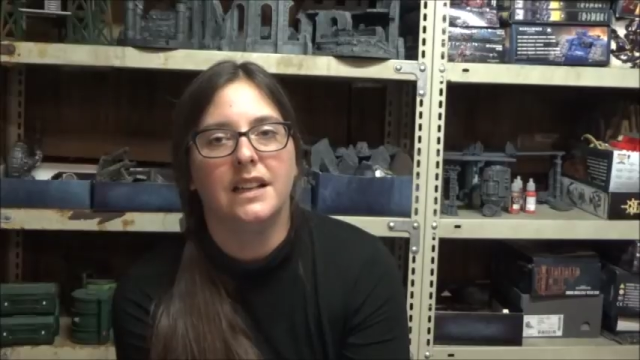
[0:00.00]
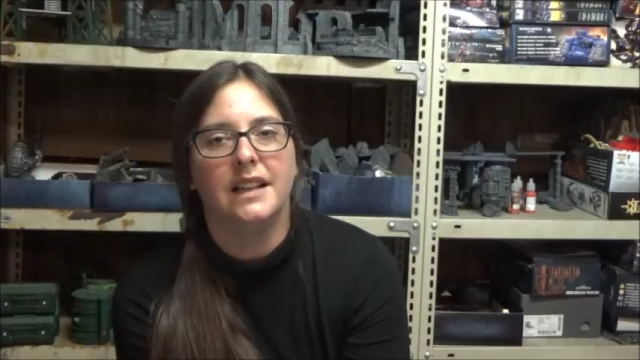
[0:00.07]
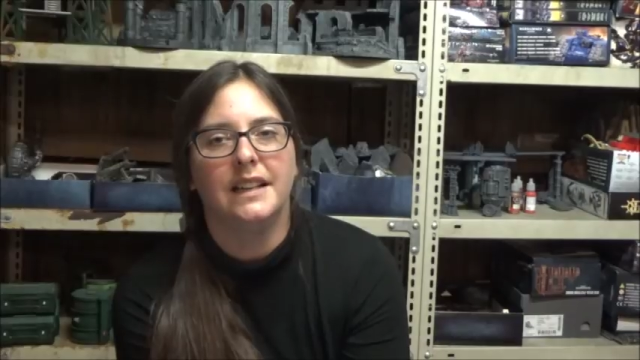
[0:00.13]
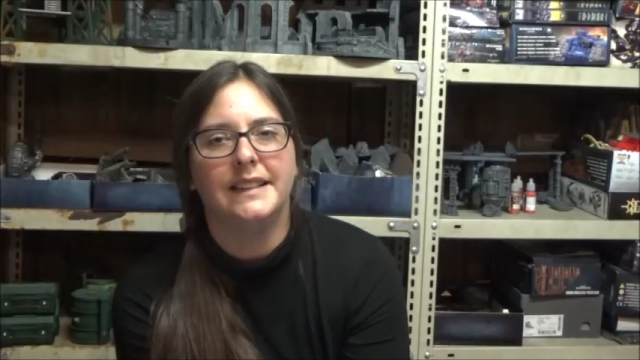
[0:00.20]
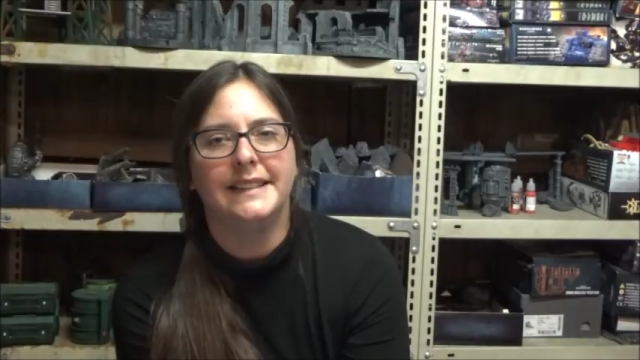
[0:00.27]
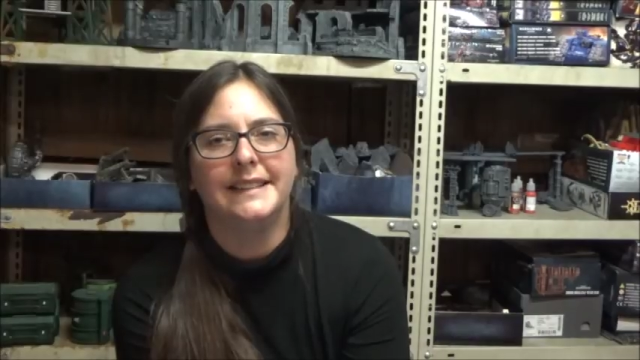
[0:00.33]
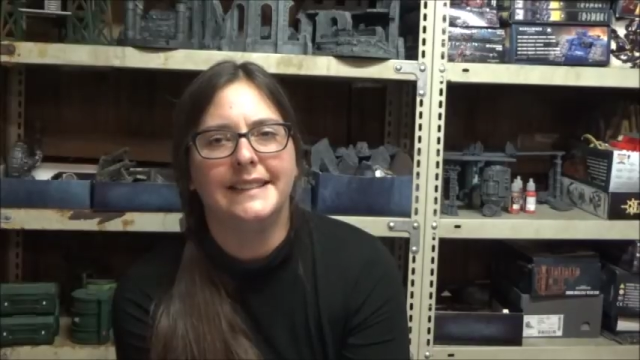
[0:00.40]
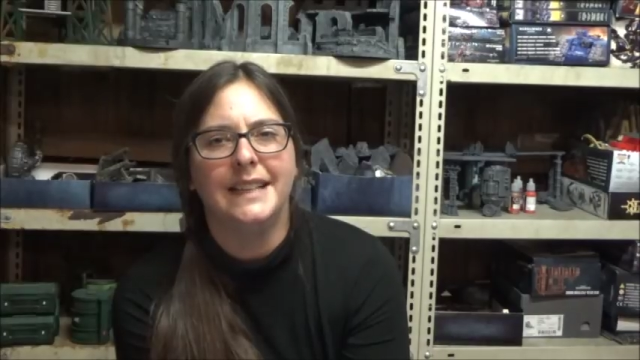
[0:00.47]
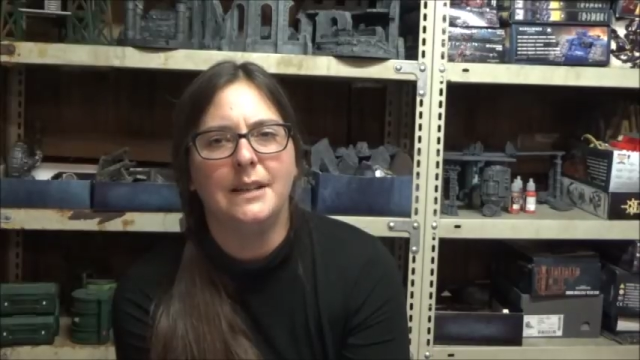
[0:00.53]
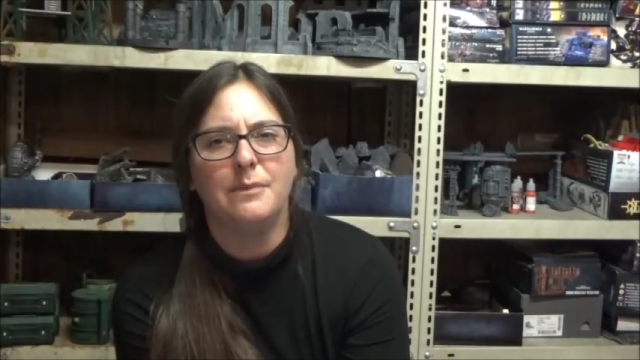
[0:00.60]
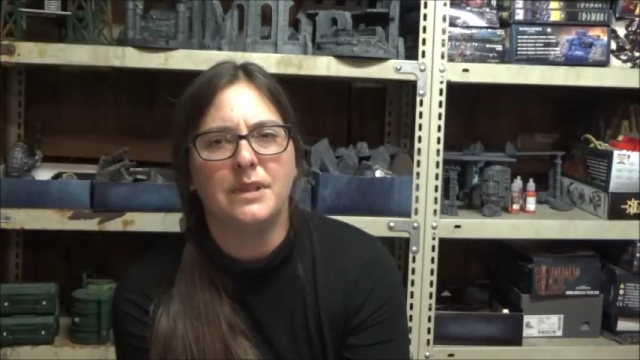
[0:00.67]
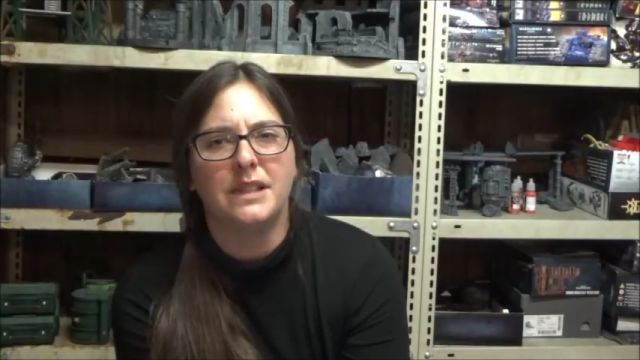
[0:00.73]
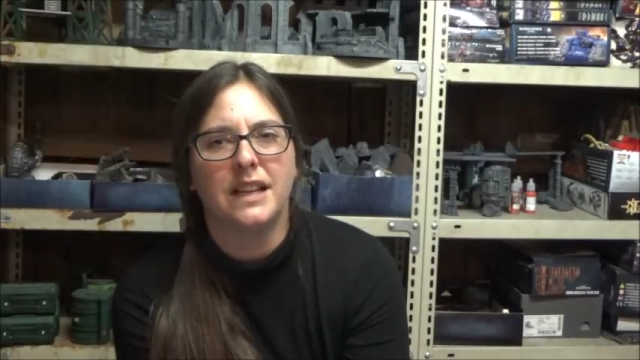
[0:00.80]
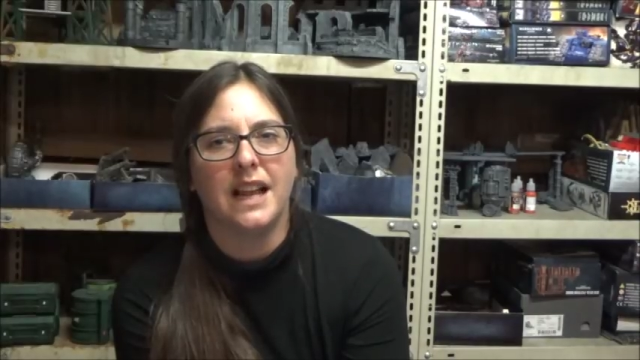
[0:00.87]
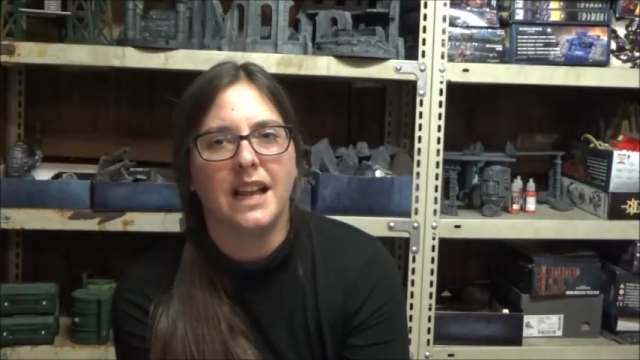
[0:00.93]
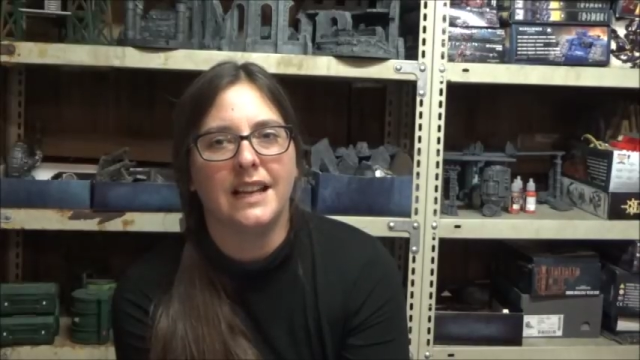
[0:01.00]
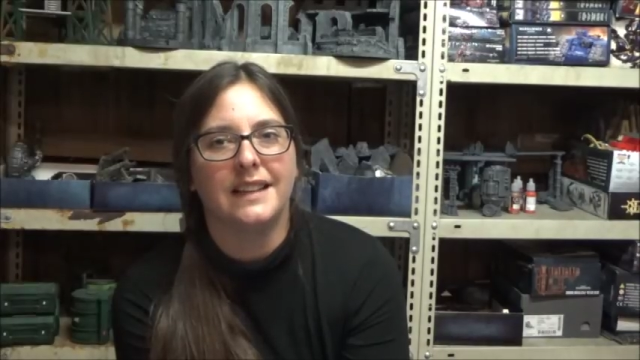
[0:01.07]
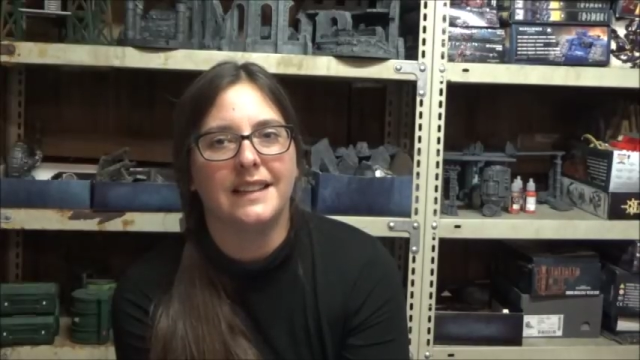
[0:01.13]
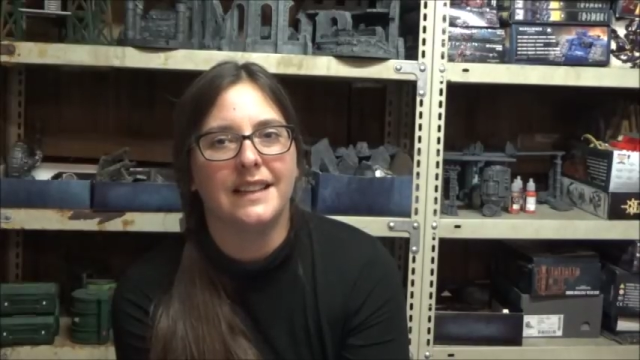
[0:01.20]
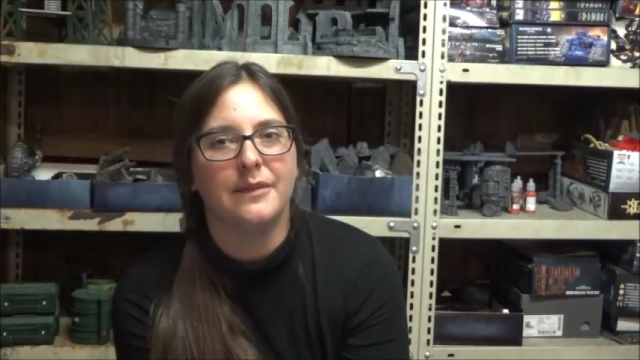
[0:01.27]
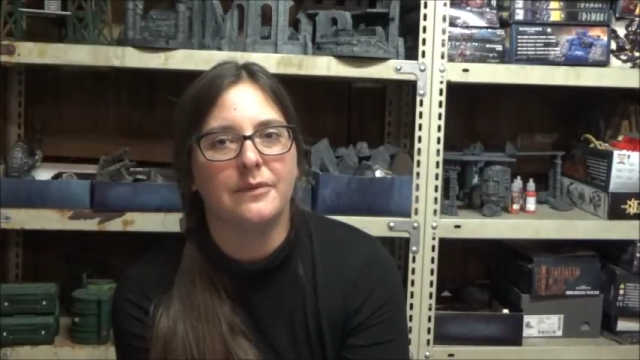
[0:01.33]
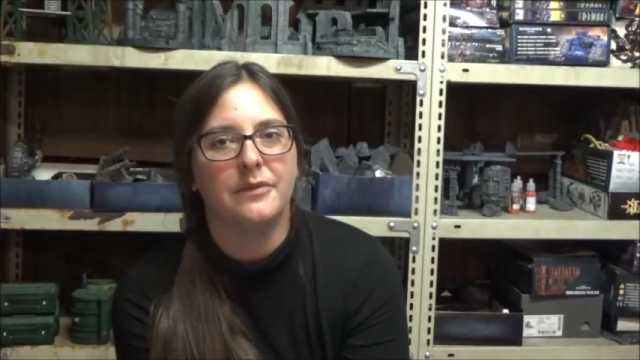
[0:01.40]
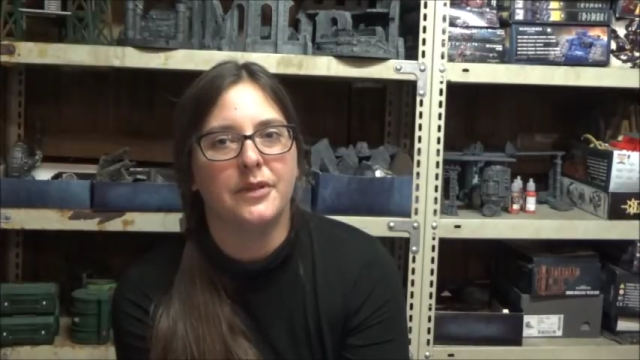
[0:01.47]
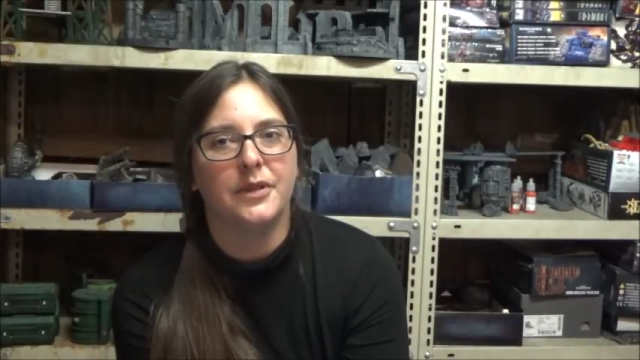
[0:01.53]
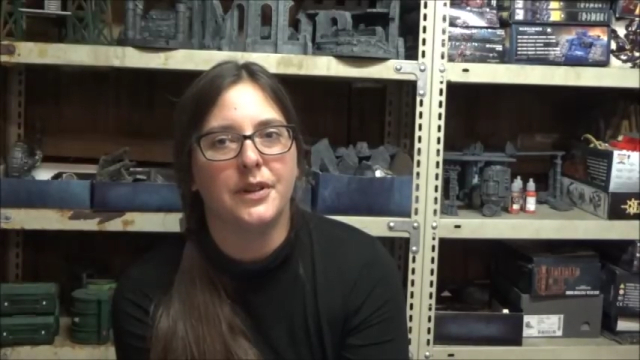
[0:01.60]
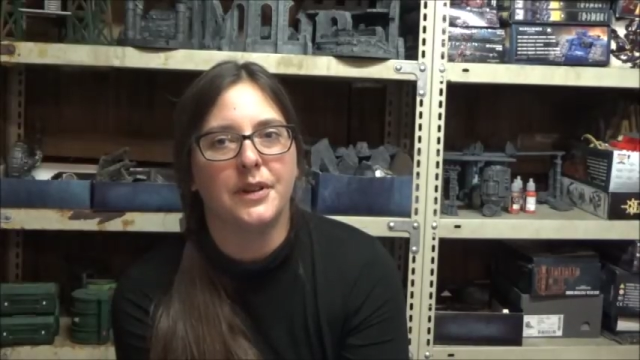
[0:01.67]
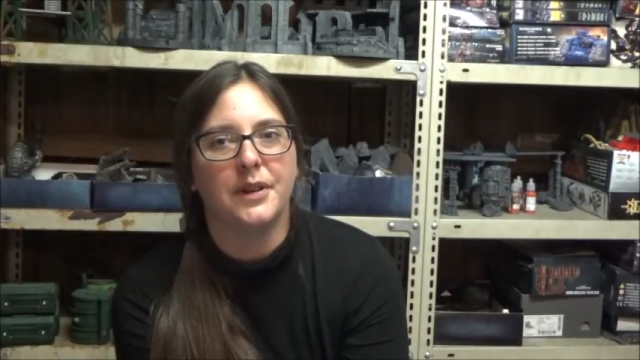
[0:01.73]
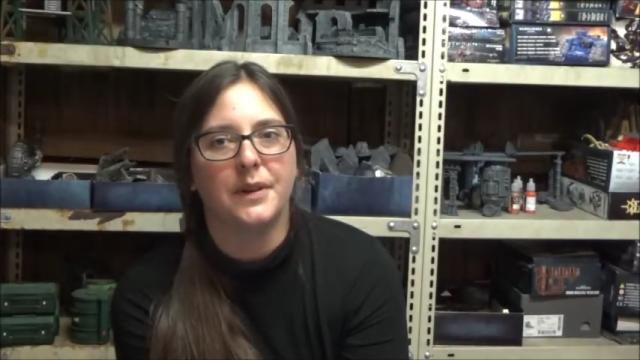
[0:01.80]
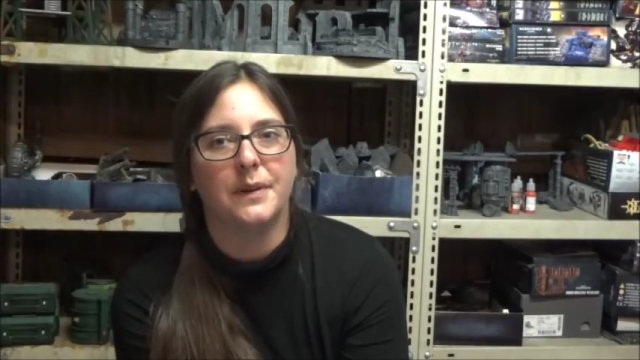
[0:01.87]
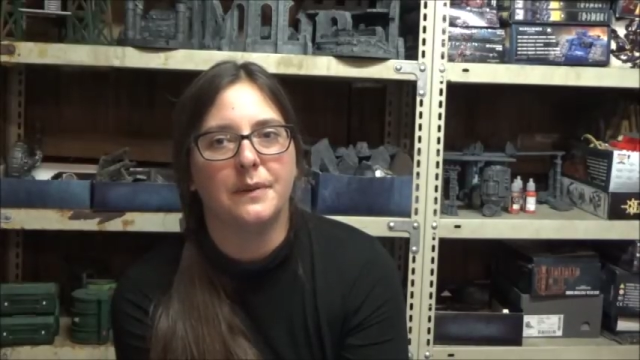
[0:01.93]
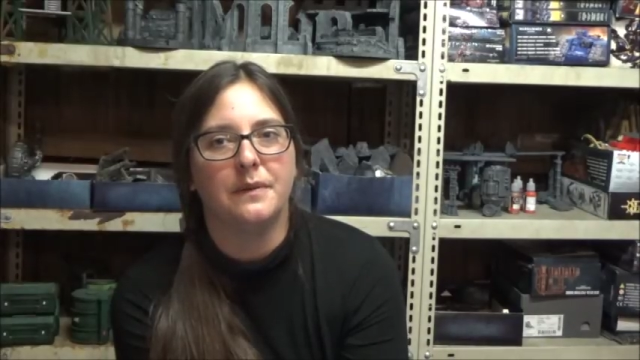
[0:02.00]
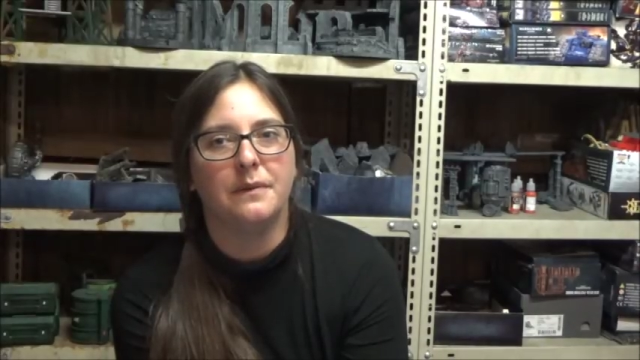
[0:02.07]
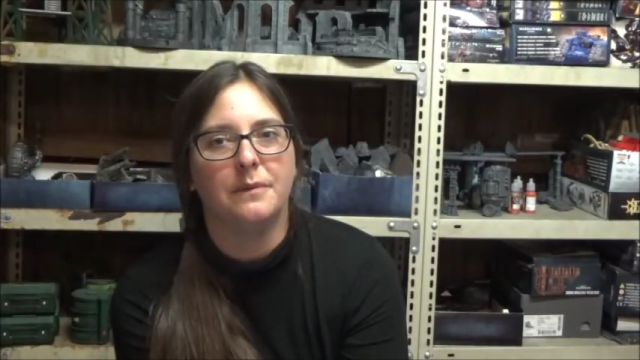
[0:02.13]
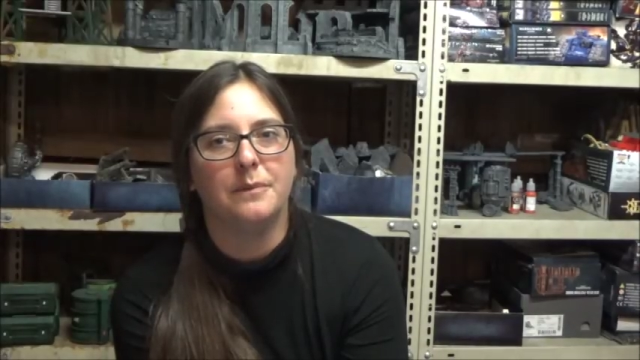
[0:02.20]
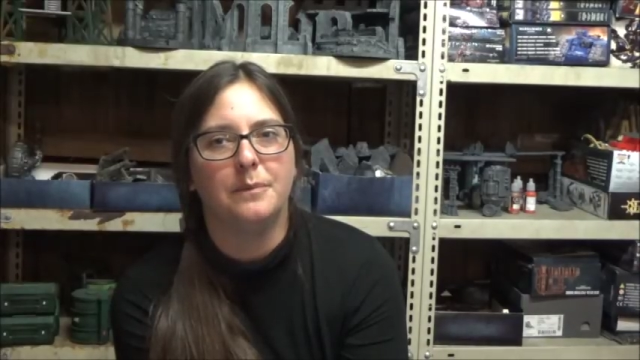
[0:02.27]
it seems like they were